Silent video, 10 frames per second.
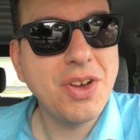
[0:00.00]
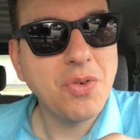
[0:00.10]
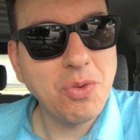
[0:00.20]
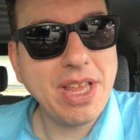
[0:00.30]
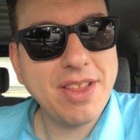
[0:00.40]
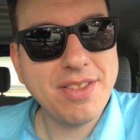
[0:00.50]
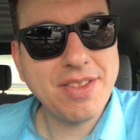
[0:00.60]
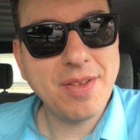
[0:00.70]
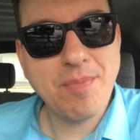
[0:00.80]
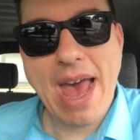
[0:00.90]

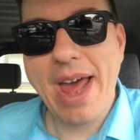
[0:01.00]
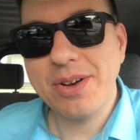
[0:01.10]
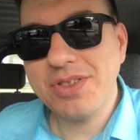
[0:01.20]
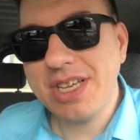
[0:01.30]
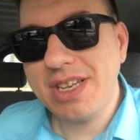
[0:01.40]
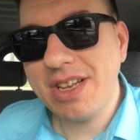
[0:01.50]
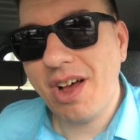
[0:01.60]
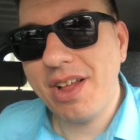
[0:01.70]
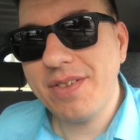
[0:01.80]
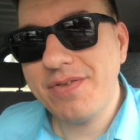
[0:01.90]
with Patterson
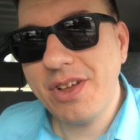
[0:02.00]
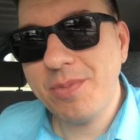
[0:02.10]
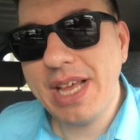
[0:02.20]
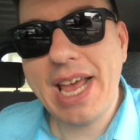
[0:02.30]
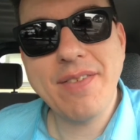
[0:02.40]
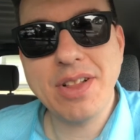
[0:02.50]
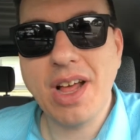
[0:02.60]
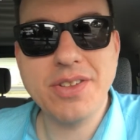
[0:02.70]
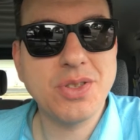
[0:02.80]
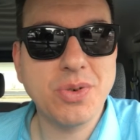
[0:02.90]
on the film. They have a
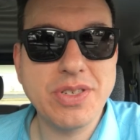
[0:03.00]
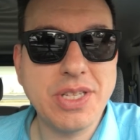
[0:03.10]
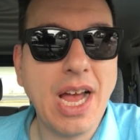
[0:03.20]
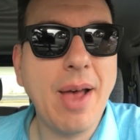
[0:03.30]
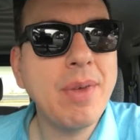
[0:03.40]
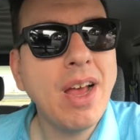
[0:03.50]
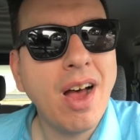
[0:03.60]
lot of stories to tell.